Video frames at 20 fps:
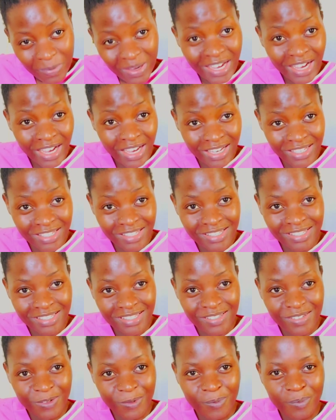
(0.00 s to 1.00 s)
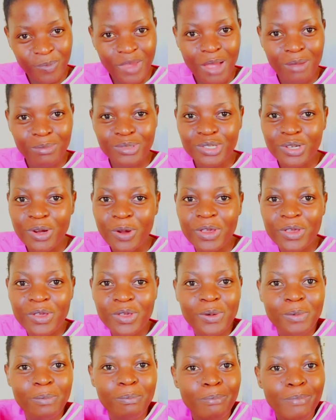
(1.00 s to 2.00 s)
Guys, I'm showing
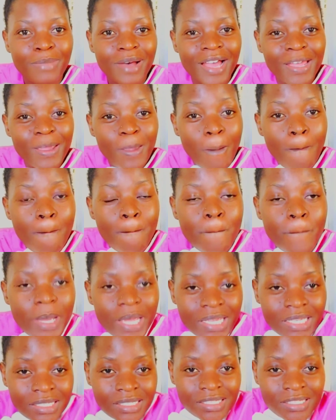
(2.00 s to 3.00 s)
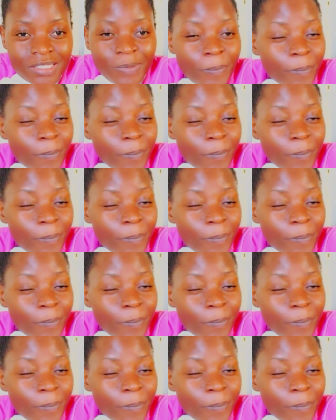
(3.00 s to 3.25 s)
you my best